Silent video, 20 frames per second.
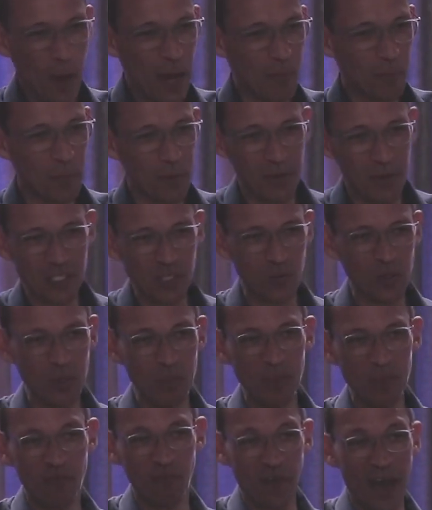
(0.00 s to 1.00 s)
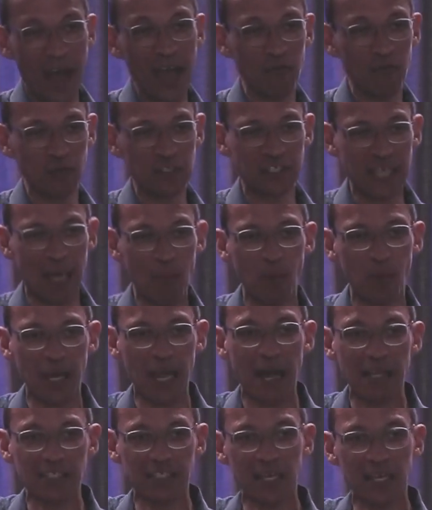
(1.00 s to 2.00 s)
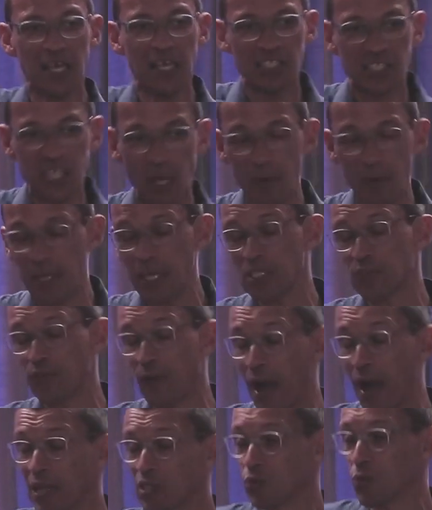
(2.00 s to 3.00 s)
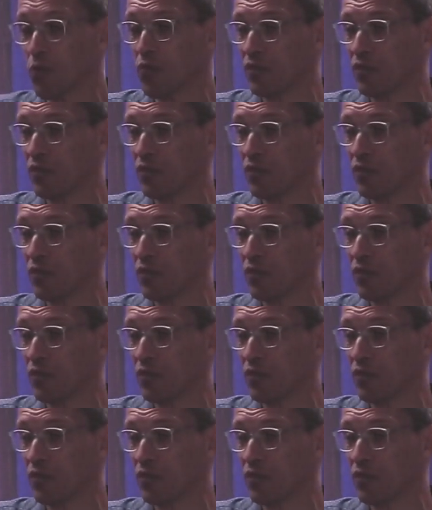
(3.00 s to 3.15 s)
person would have been fine for someone else. And so it is for us with